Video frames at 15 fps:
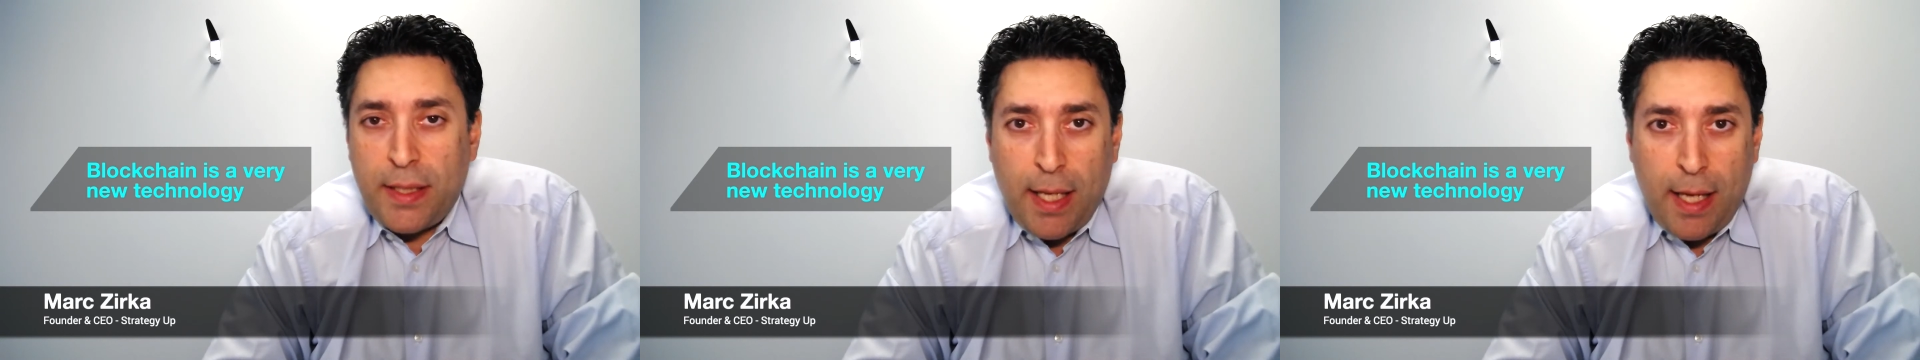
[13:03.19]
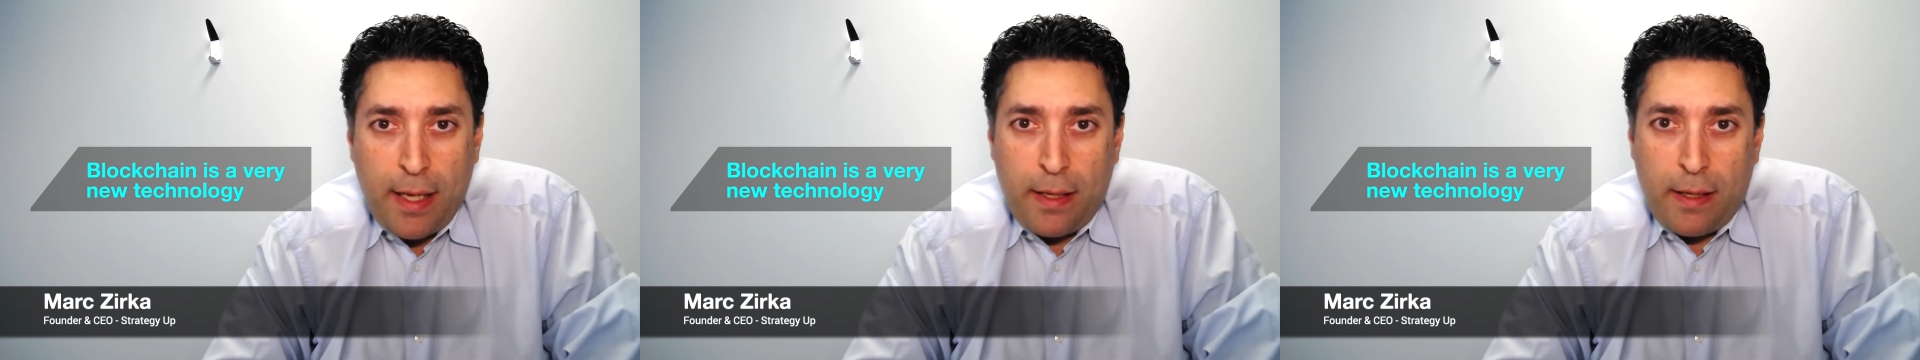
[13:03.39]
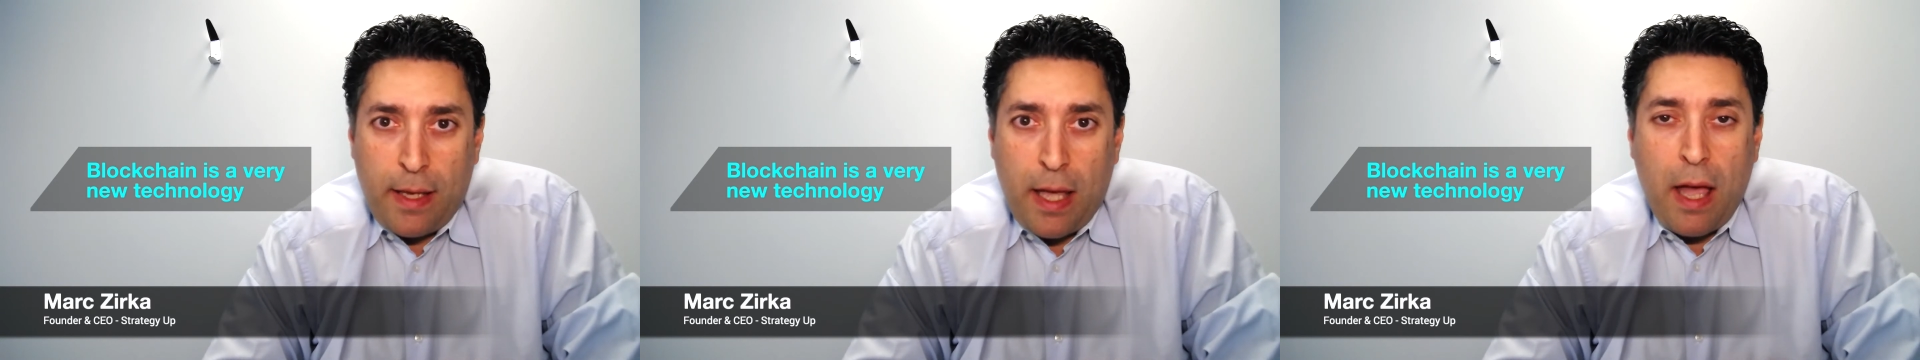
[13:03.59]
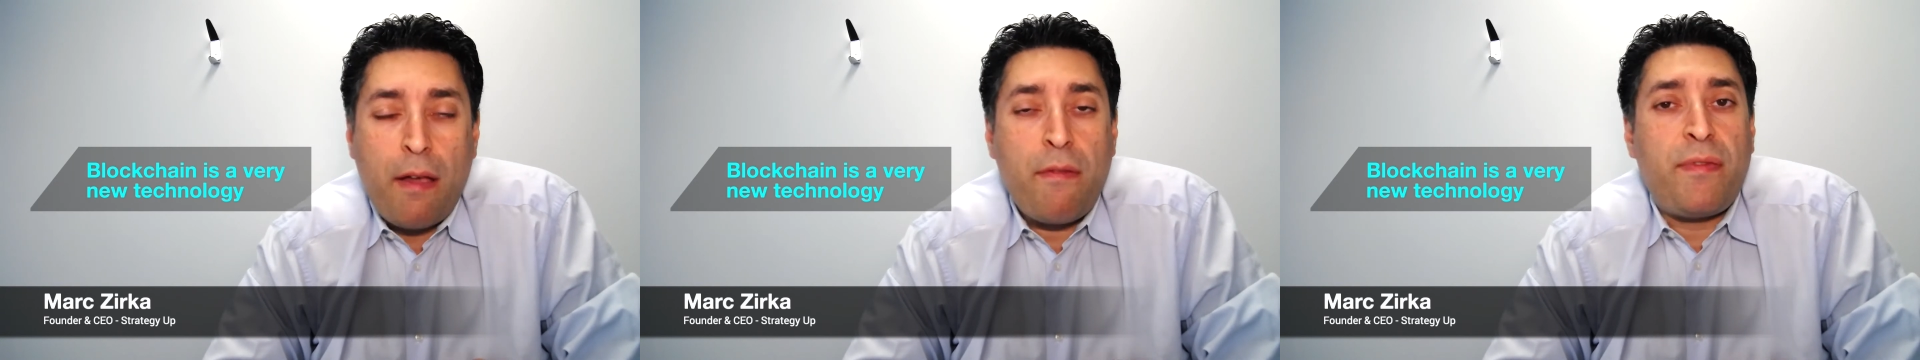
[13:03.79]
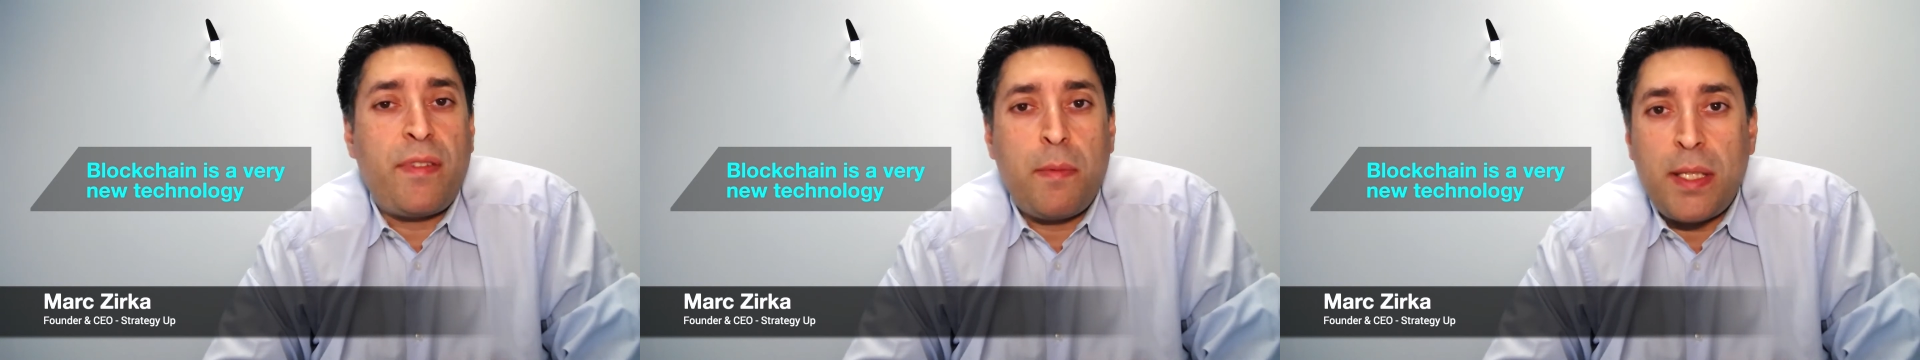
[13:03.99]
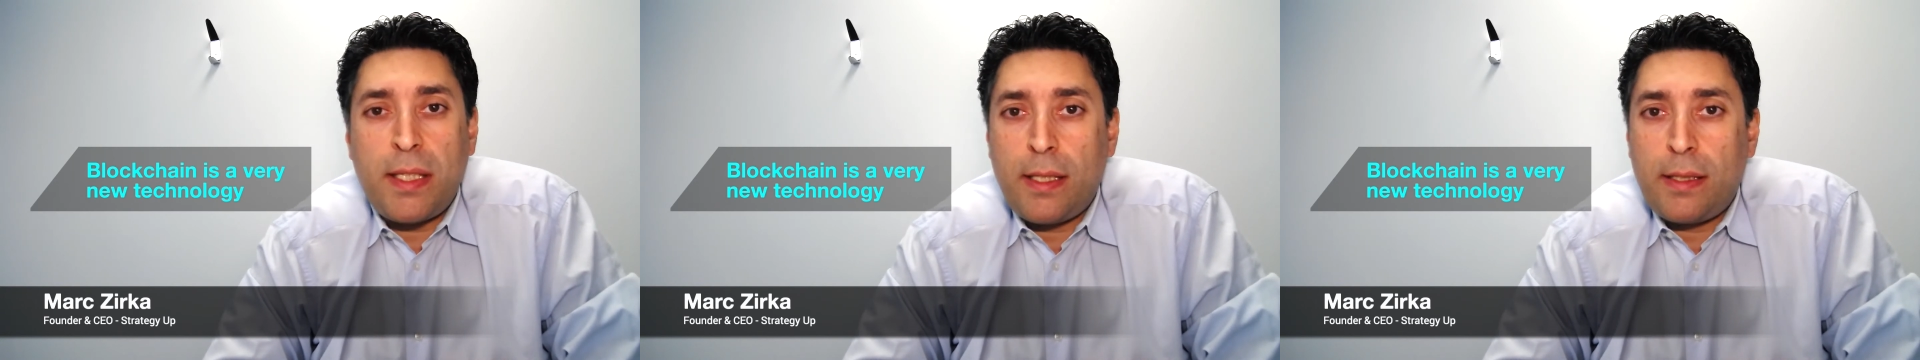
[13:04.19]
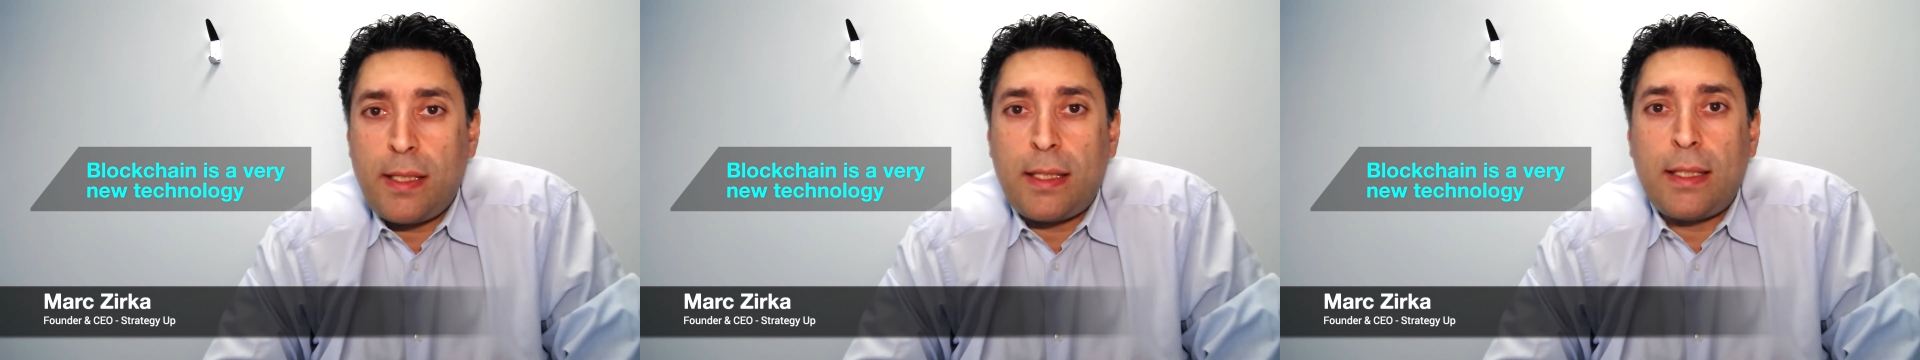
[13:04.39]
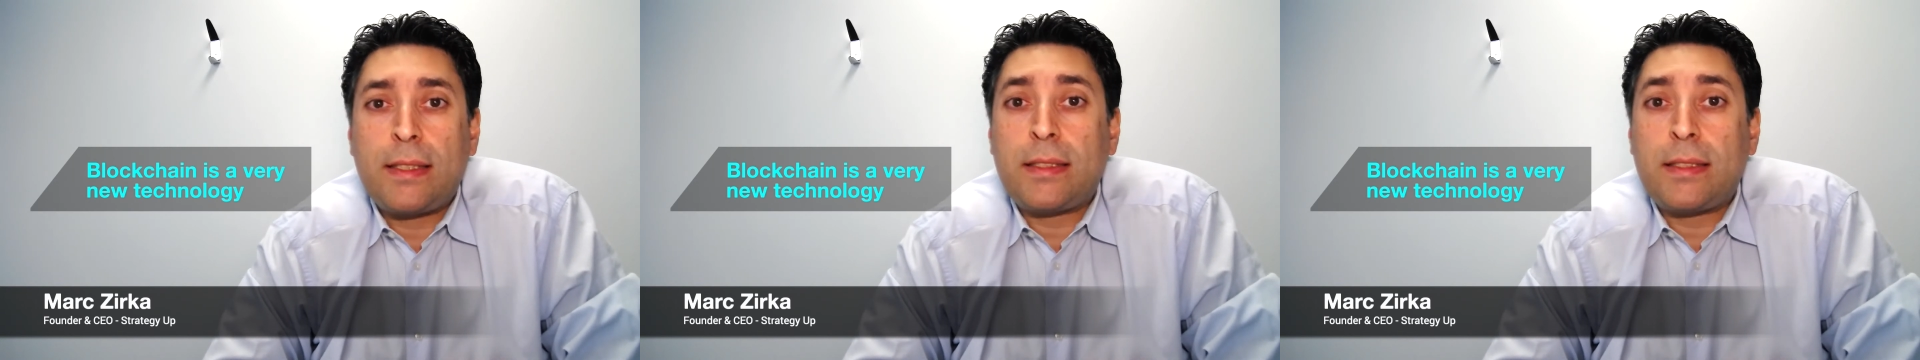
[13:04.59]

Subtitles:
day. Every minute there is